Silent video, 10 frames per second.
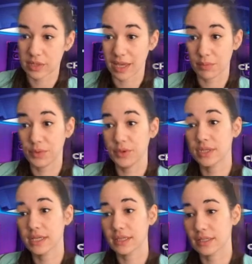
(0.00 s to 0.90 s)
and
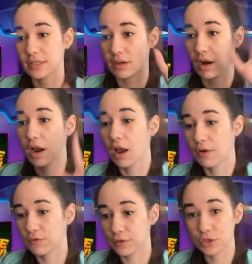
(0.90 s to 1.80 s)
music. This is our
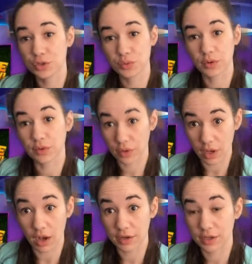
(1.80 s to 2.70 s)
visual
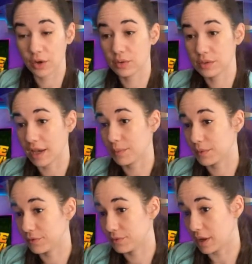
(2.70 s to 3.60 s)
audio type
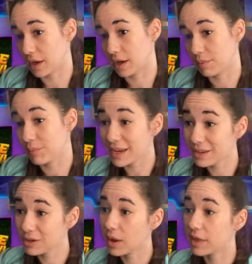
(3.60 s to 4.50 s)

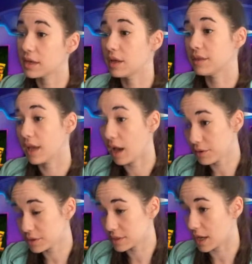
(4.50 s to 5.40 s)
menu, and then on the
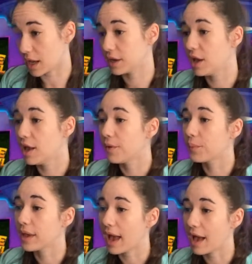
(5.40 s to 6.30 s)
other side
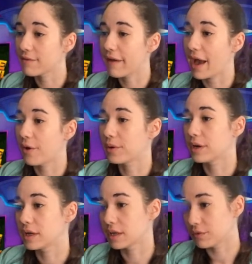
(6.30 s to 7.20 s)
we have our
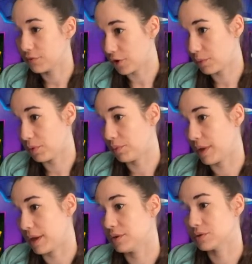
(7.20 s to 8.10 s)
verbal
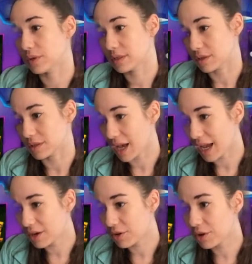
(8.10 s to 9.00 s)
menu. So that's our
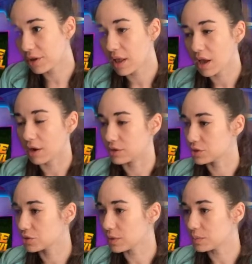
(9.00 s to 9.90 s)
title, our
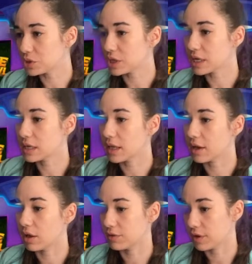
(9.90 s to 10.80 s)
description,
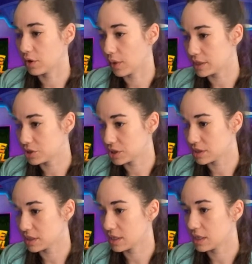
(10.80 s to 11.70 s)
all of our
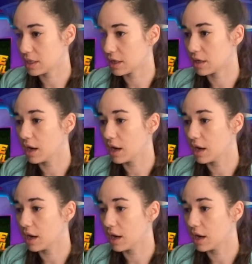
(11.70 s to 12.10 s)
questions in here,